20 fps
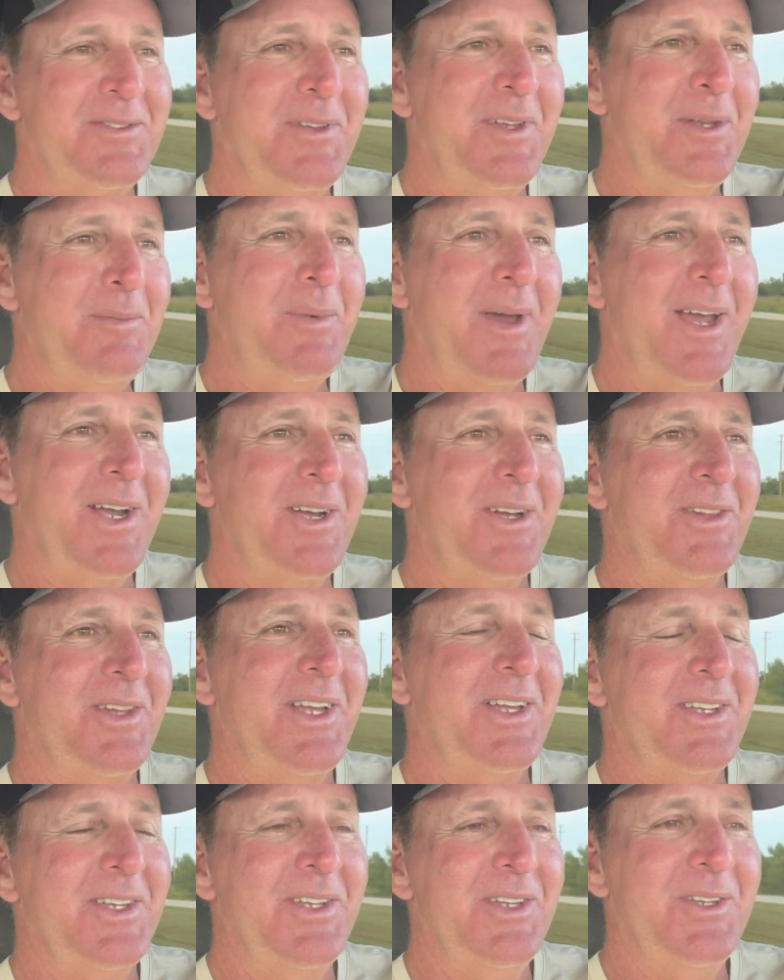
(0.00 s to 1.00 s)
feedback on
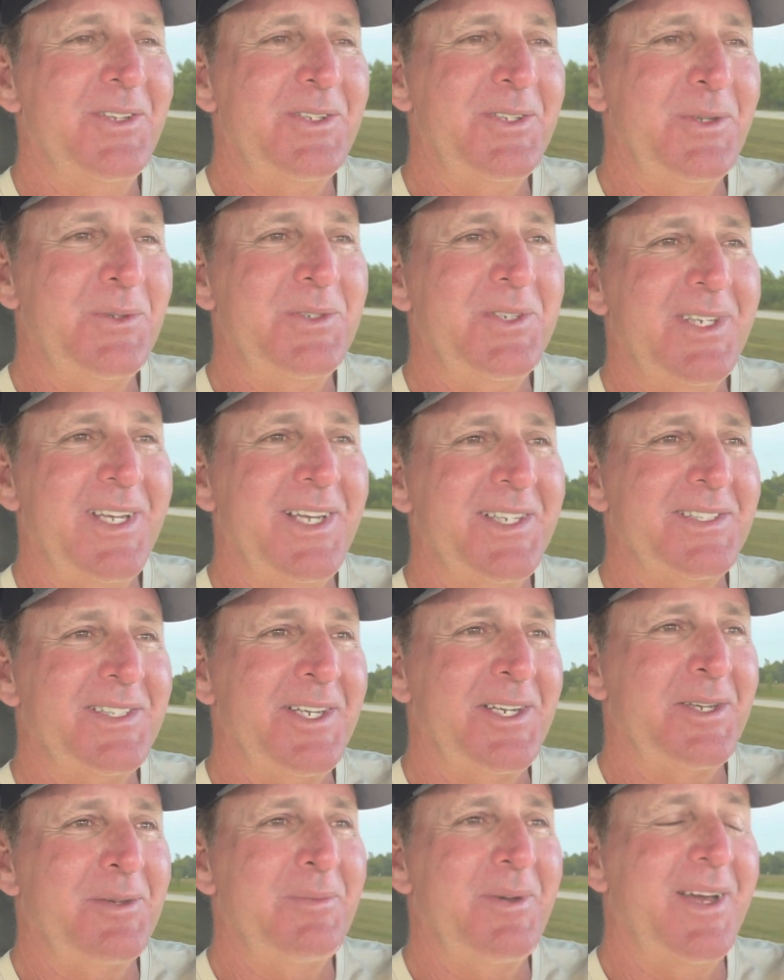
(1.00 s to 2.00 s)
that too, see what you guys
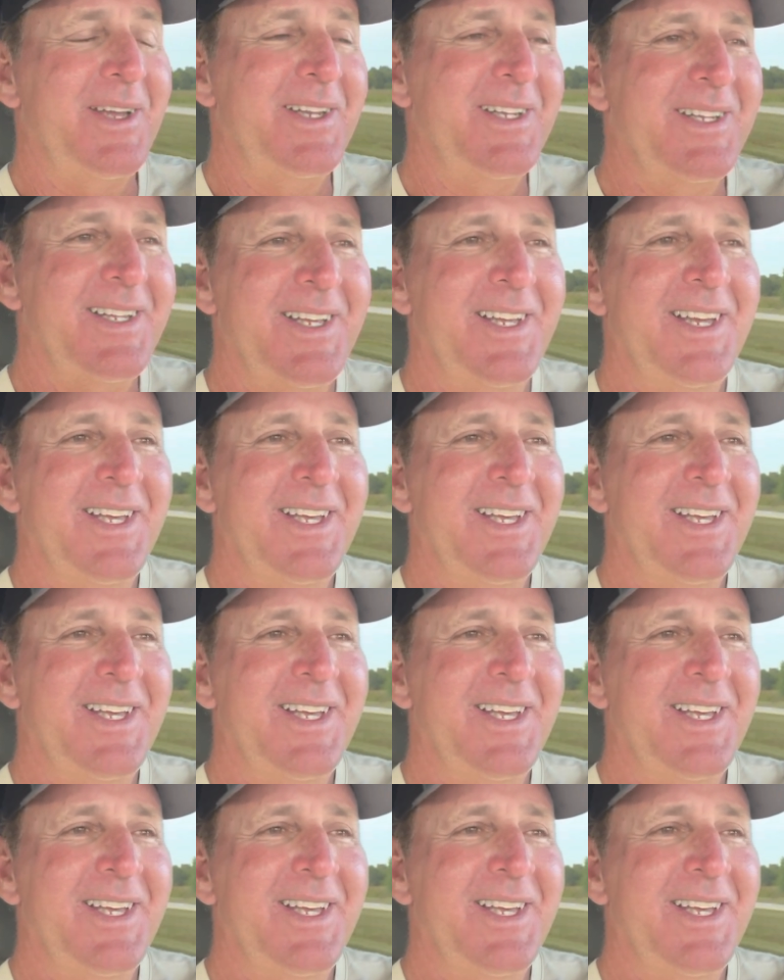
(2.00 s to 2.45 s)
think about it.